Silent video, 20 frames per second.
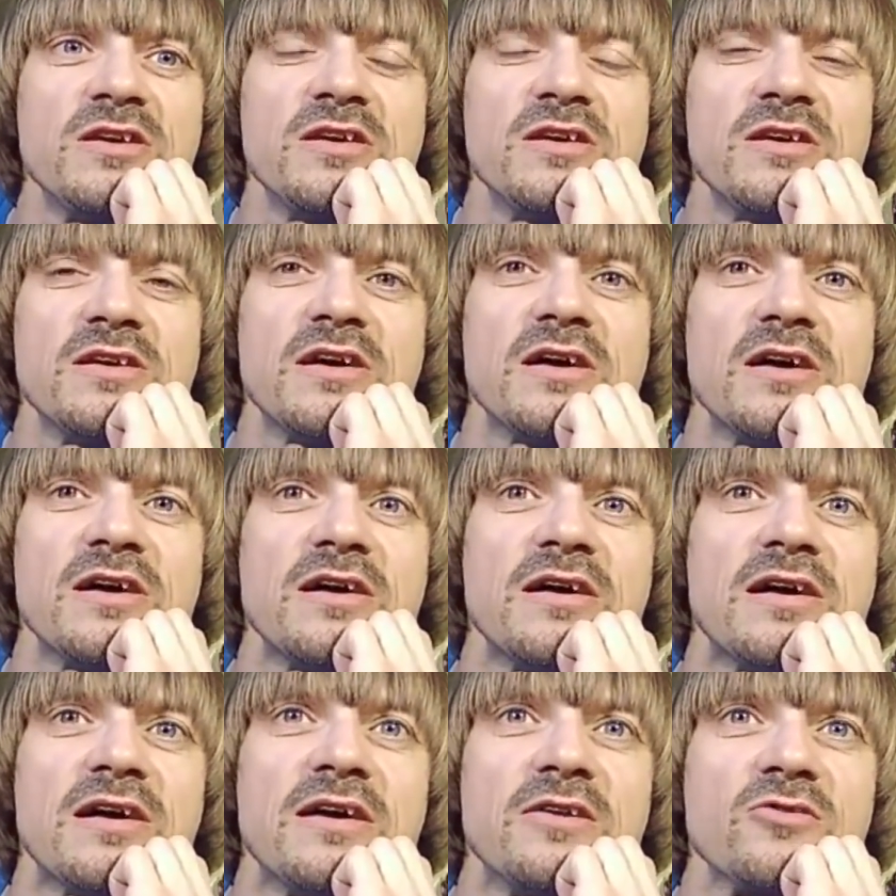
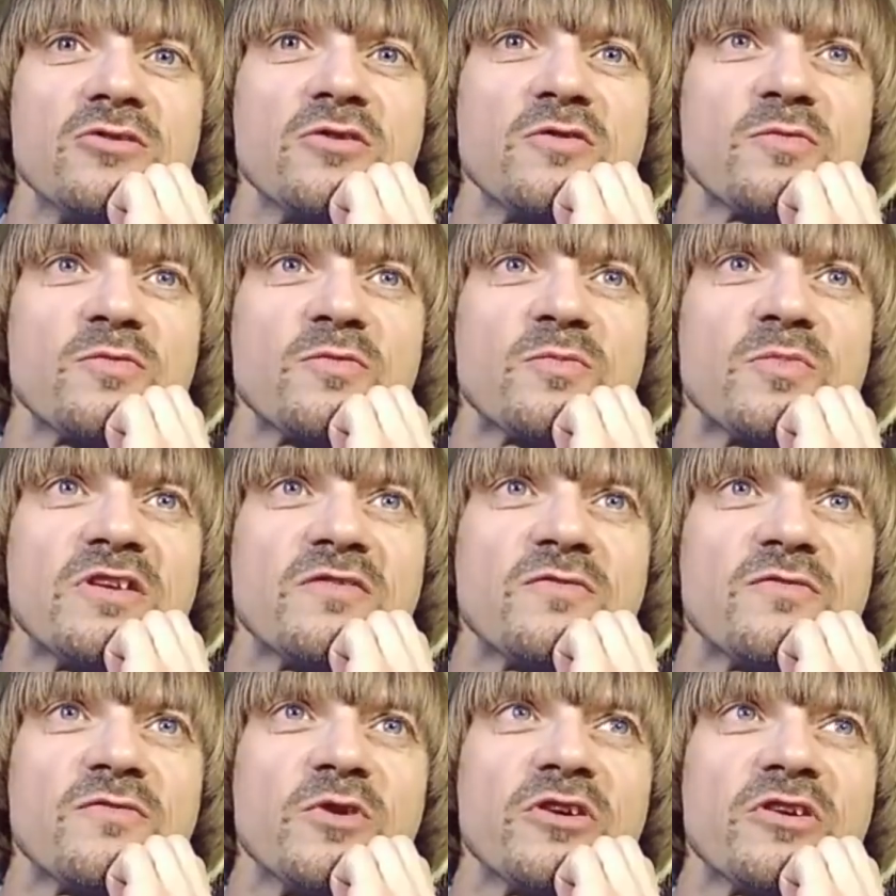I don't know
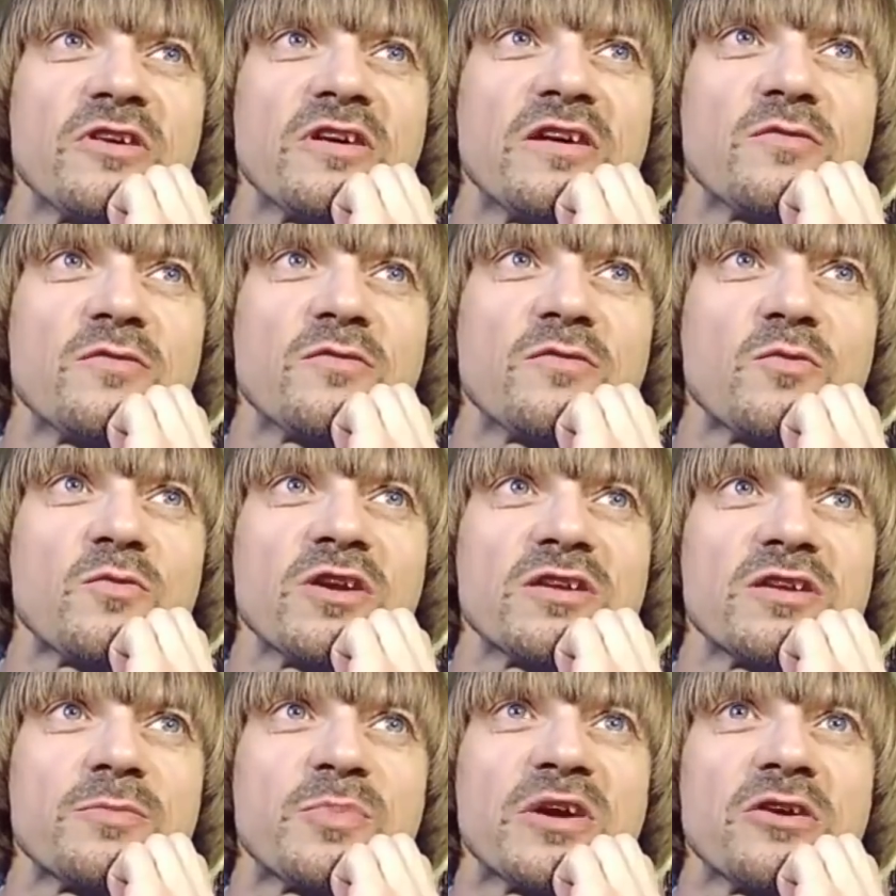if Weird Al ever wanted
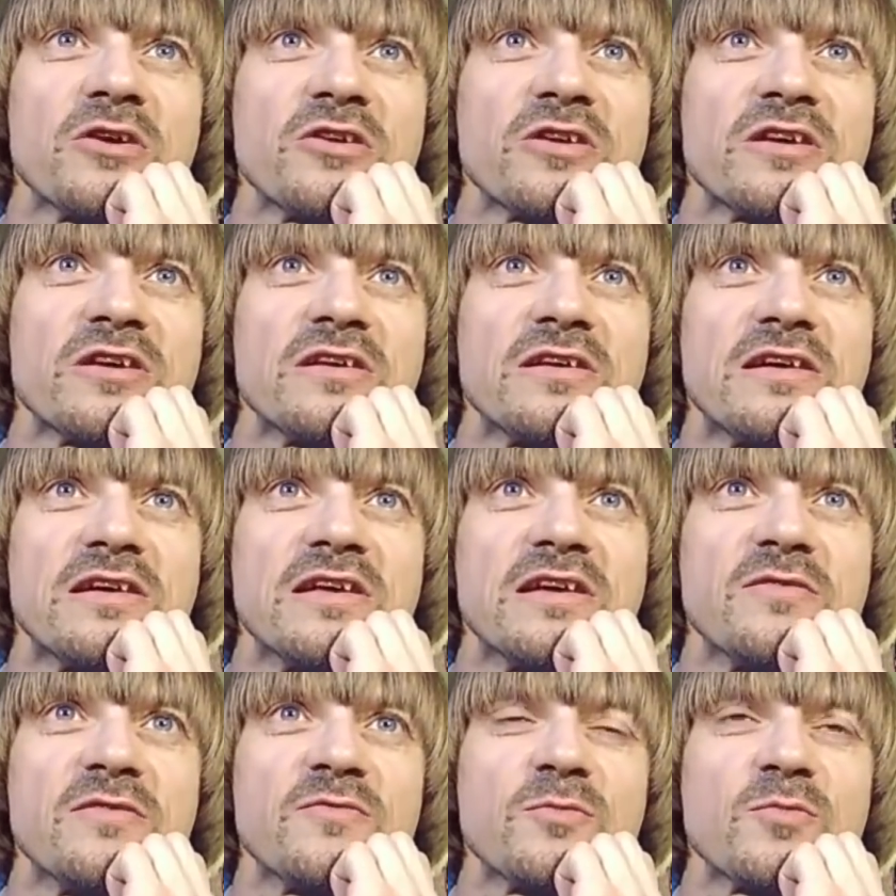to parody any
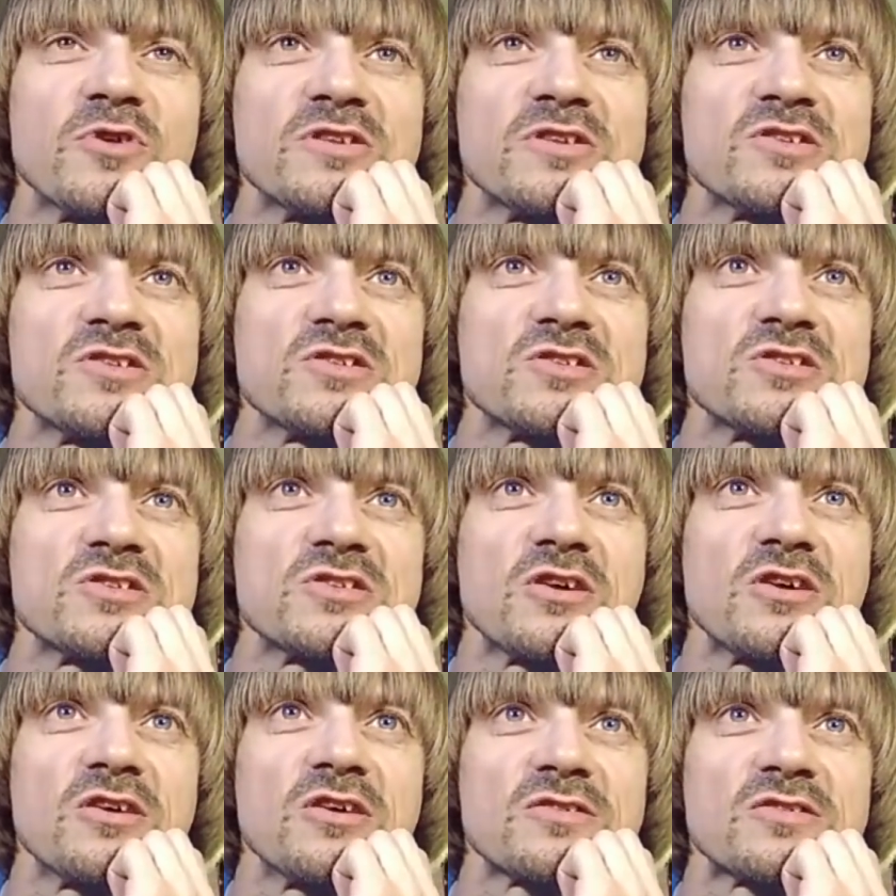of Prince's
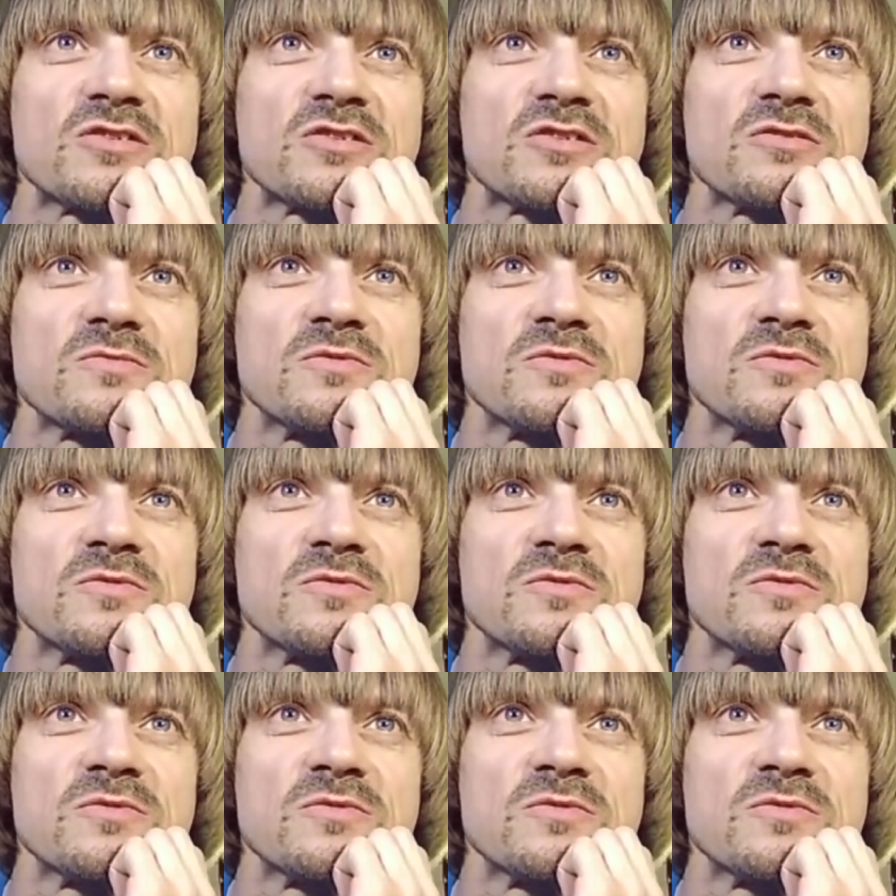songs